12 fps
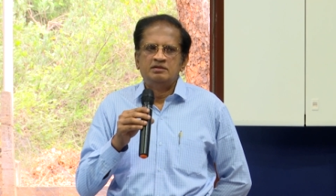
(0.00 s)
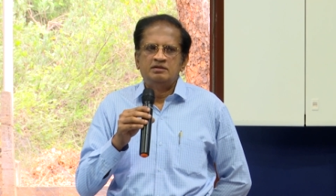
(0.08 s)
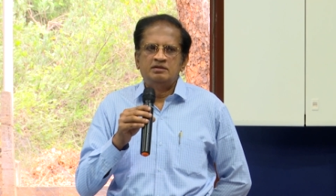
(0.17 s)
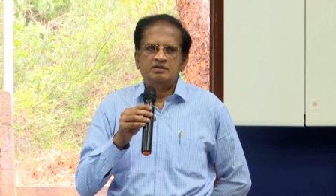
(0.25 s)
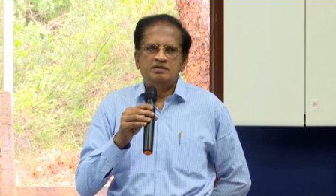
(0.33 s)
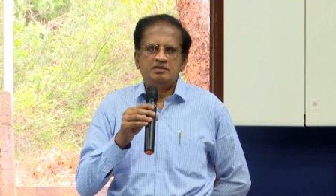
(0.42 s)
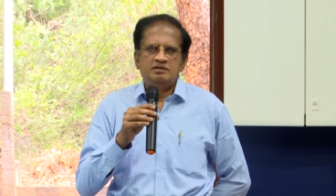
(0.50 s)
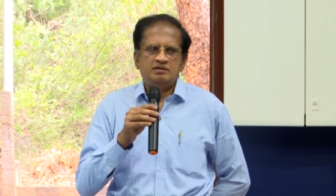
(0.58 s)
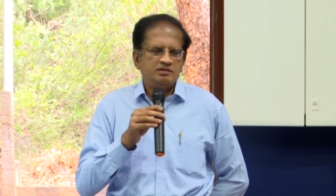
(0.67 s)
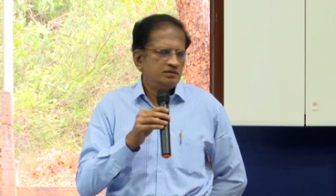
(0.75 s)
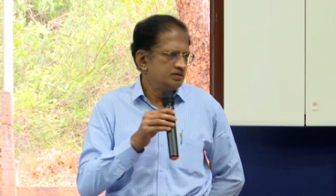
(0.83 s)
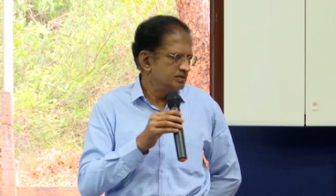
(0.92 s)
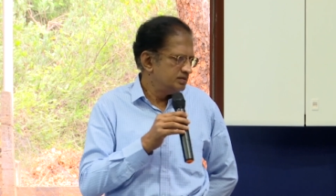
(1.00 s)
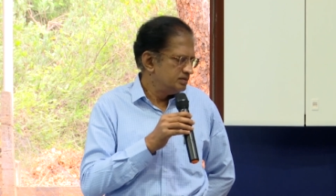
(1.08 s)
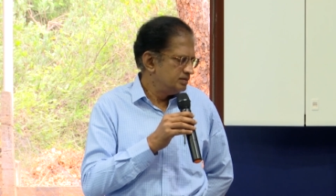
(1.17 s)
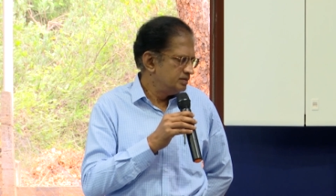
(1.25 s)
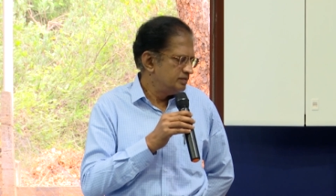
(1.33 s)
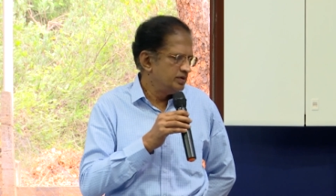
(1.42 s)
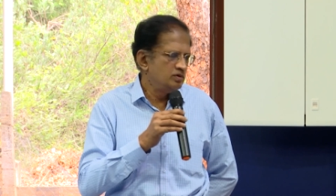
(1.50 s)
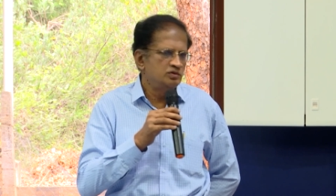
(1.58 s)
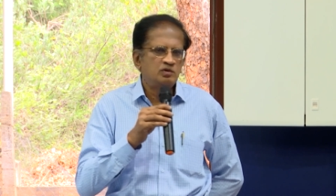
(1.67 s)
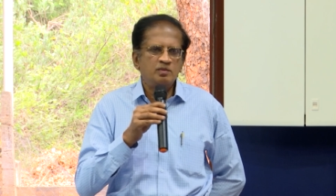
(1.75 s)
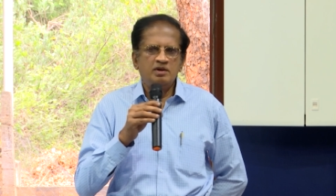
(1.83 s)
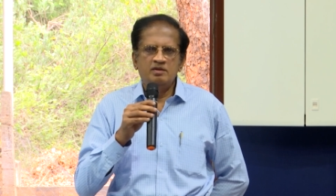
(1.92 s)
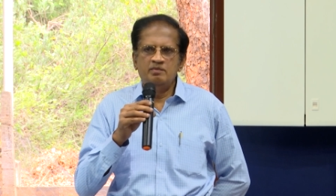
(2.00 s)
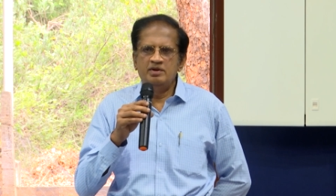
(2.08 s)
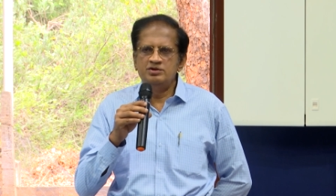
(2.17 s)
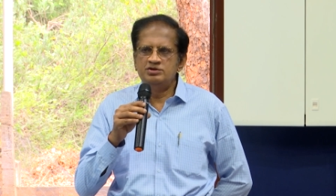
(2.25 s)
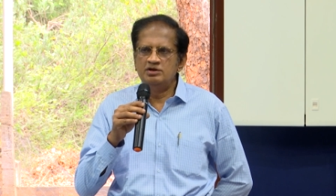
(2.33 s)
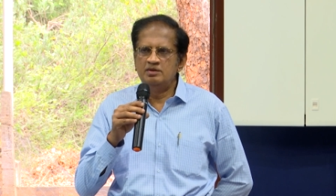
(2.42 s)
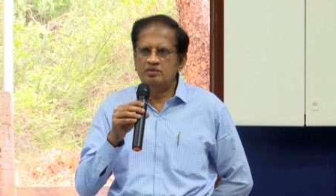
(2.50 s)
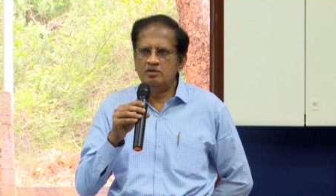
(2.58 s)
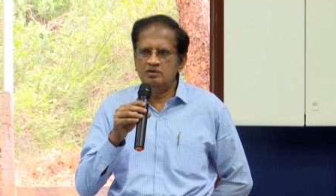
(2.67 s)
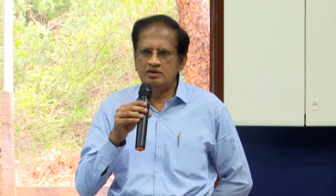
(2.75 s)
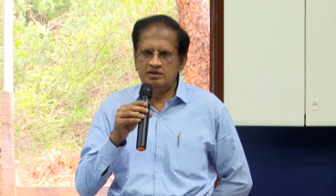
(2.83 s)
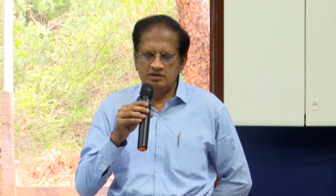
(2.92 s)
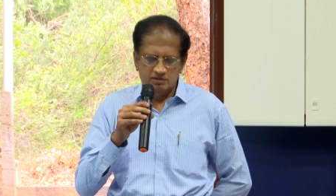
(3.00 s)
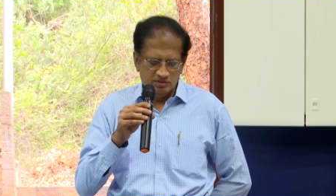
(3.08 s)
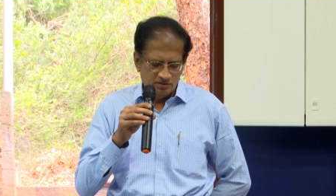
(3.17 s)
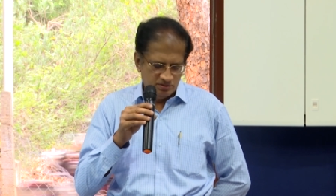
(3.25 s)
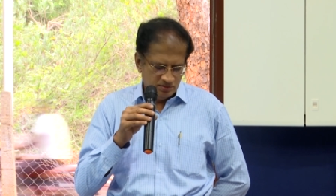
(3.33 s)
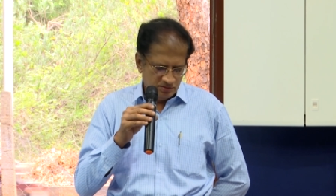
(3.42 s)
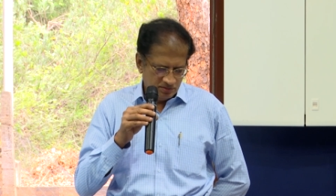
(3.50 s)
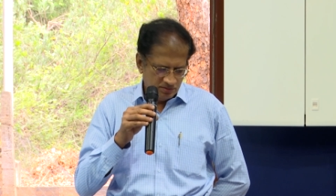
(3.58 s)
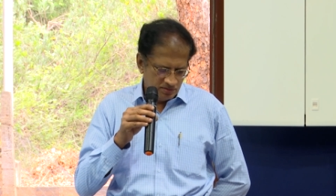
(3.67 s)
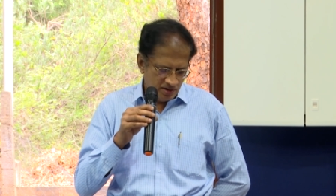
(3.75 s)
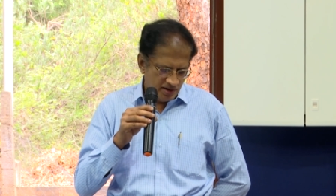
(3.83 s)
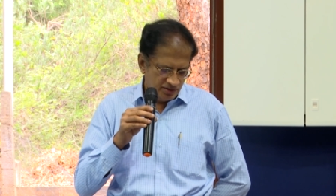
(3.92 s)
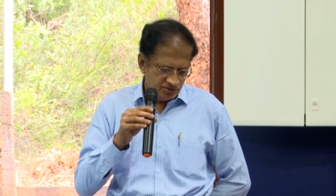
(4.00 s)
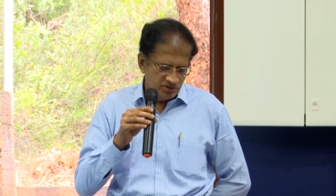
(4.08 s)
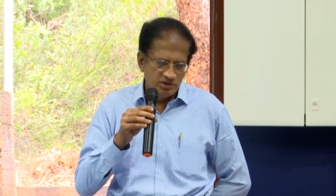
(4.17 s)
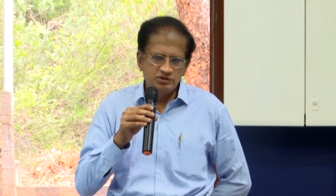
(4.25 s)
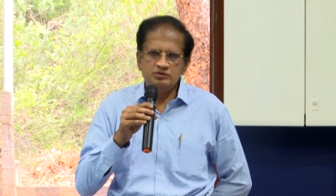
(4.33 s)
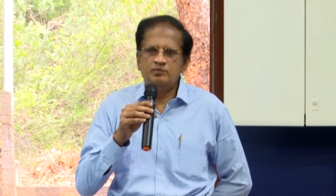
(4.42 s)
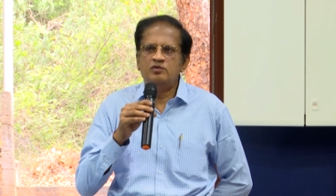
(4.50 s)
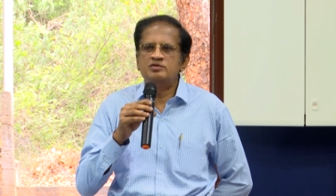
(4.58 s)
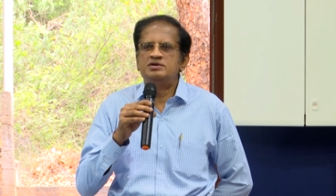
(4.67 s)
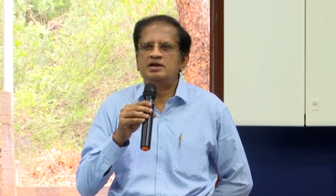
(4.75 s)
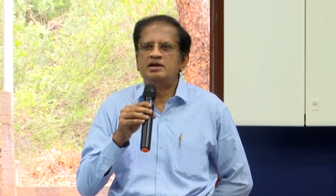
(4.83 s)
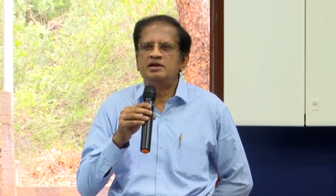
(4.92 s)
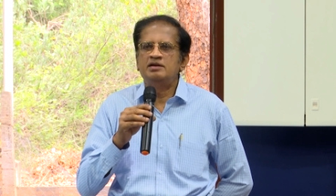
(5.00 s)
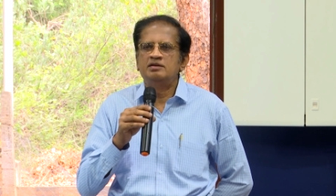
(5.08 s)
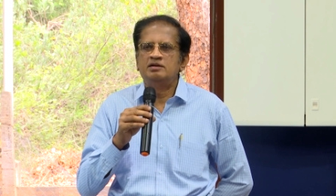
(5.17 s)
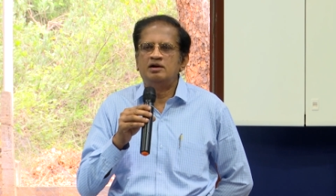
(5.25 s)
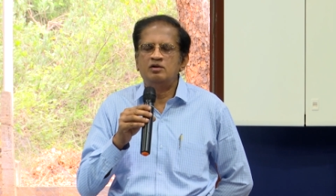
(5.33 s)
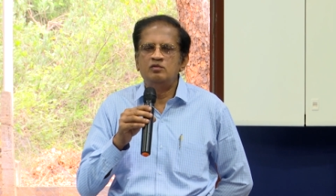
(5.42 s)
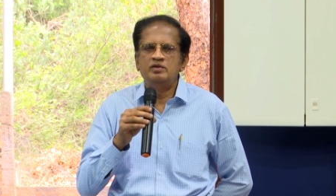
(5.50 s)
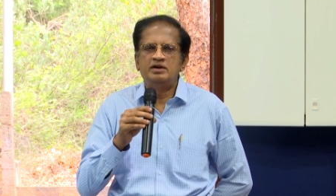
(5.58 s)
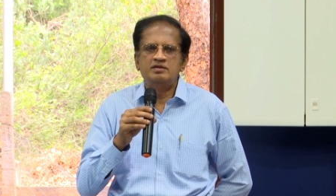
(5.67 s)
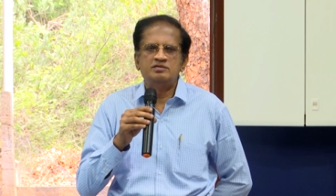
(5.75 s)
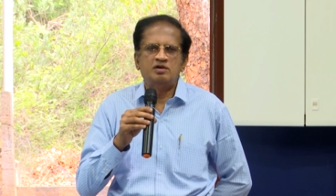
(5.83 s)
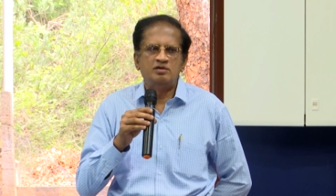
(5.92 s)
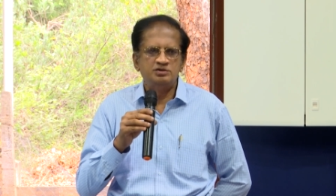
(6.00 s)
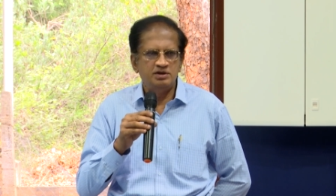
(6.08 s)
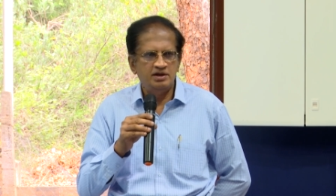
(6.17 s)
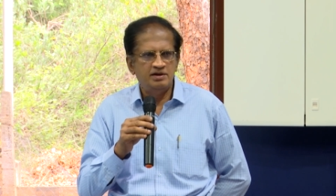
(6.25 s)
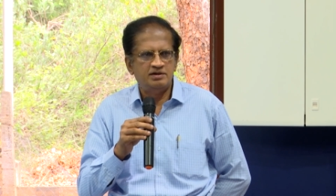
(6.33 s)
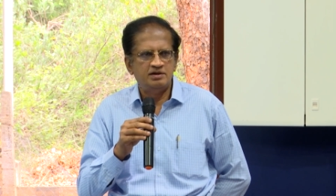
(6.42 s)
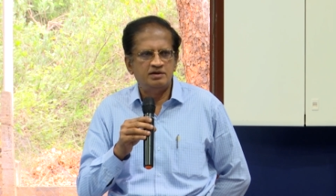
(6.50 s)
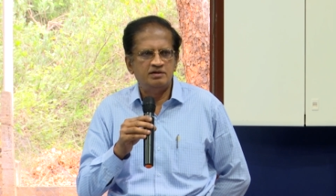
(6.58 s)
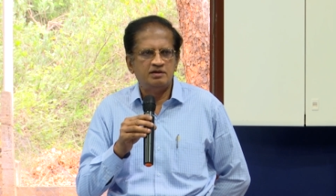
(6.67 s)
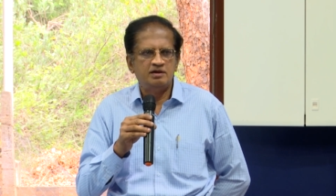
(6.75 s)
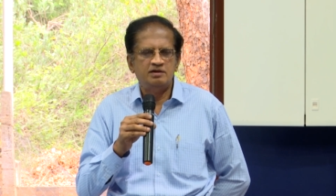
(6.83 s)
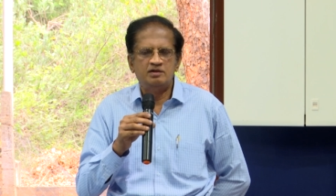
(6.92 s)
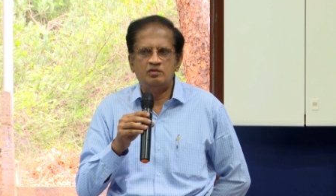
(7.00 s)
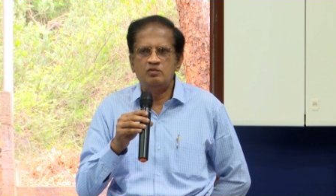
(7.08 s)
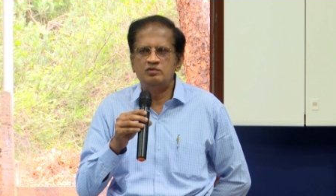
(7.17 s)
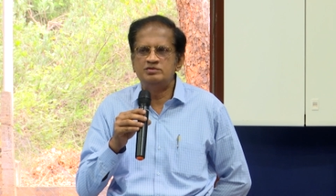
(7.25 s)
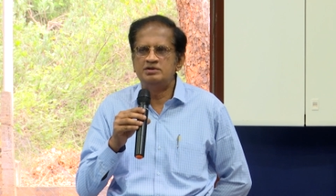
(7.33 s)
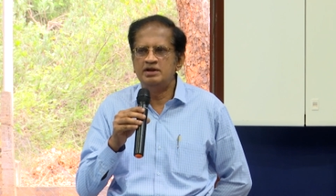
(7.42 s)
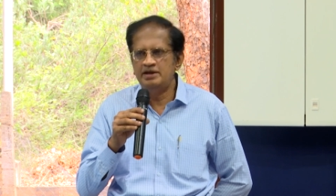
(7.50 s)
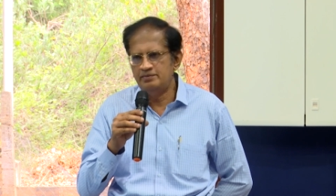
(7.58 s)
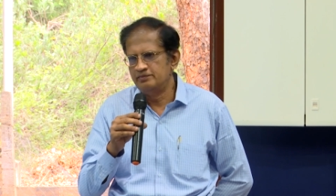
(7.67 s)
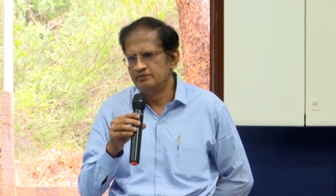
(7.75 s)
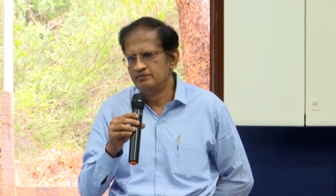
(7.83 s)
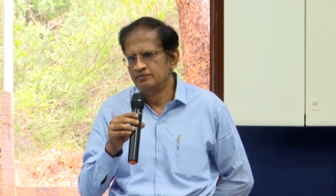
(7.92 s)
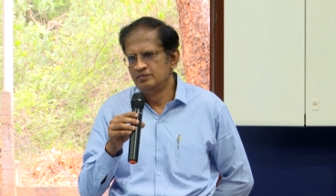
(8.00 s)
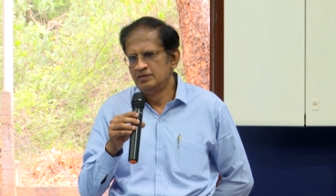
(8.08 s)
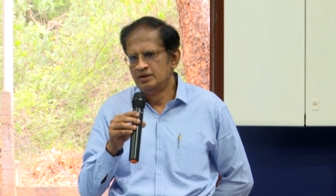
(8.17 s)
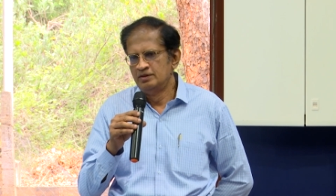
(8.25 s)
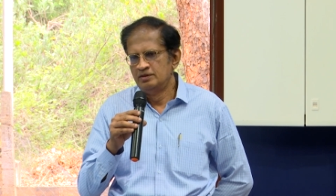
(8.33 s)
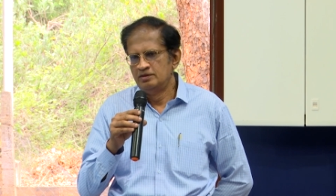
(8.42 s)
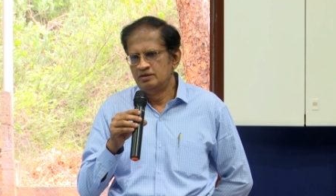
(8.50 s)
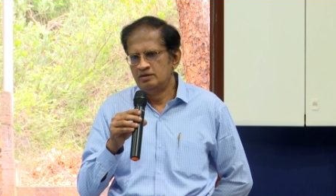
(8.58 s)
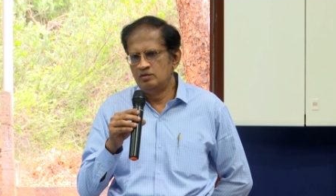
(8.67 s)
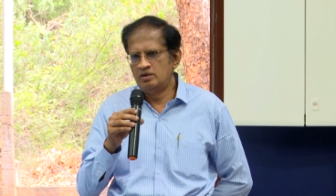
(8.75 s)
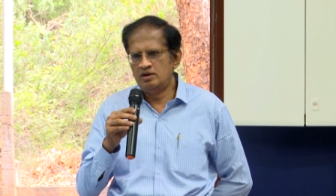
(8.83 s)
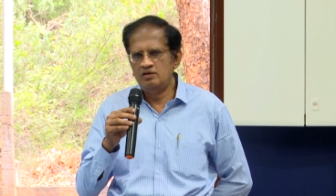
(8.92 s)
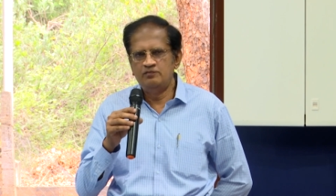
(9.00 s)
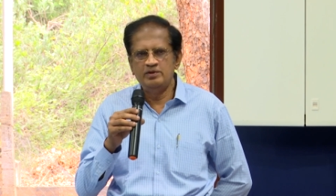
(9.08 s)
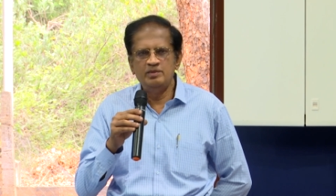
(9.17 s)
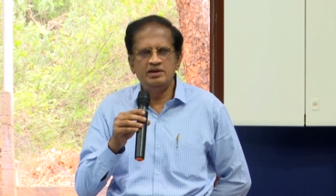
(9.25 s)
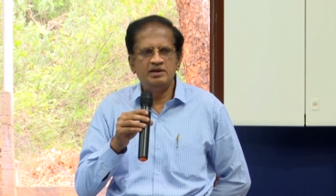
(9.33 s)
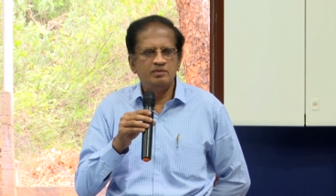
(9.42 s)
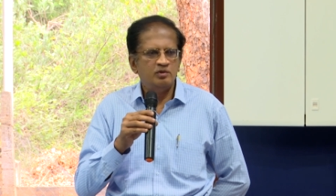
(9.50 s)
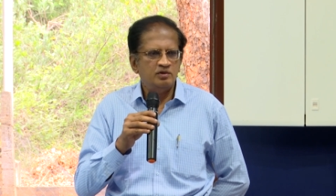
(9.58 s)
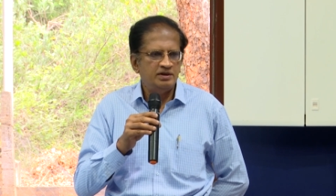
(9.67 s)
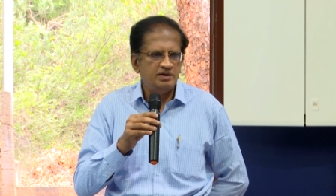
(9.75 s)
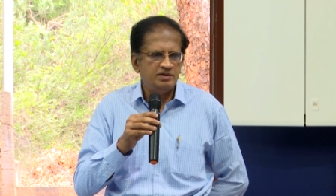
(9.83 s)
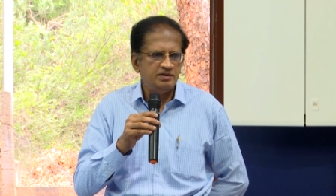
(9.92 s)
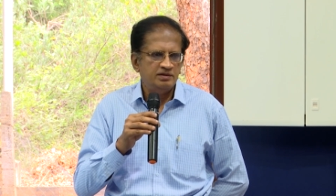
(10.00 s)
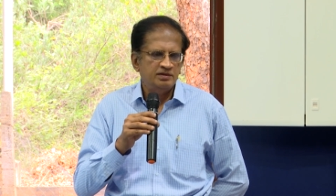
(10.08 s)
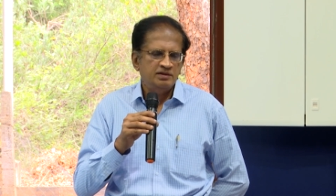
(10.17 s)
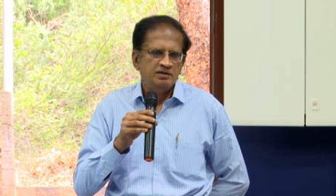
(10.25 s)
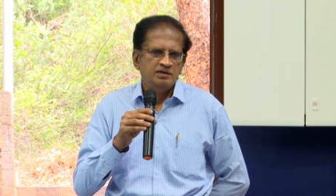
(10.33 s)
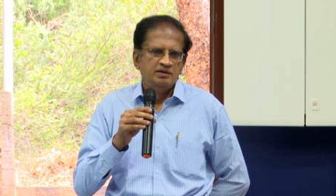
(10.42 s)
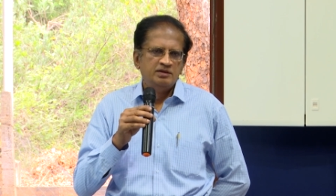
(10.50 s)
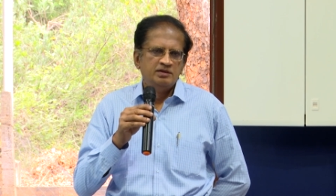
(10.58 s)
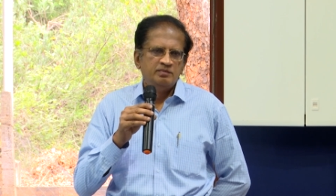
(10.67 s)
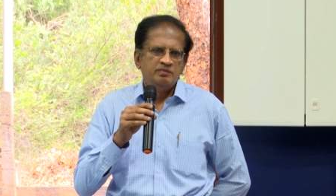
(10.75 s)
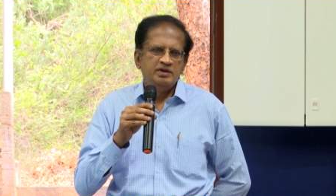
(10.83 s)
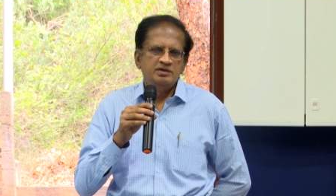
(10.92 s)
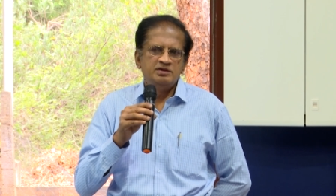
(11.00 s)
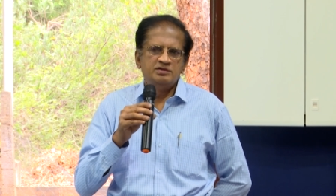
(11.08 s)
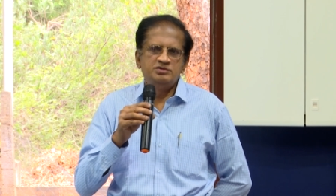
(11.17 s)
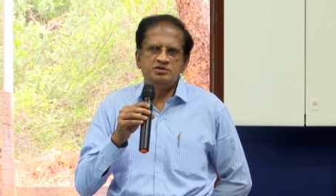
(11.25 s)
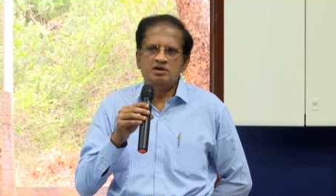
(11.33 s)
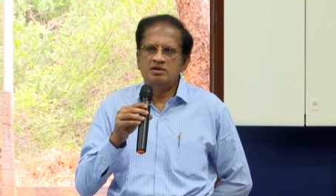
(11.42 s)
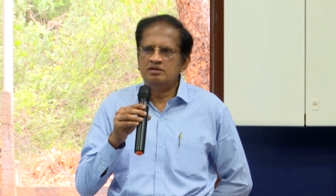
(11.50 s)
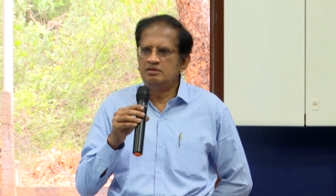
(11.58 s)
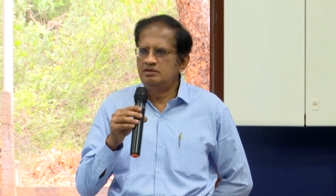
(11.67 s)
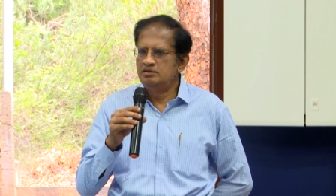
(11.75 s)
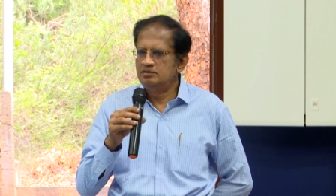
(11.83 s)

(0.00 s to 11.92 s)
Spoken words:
And Vinod Kumar mentioned about the National Sports Day, how it has originated, under whose name. You are all familiar about that, Major Chant,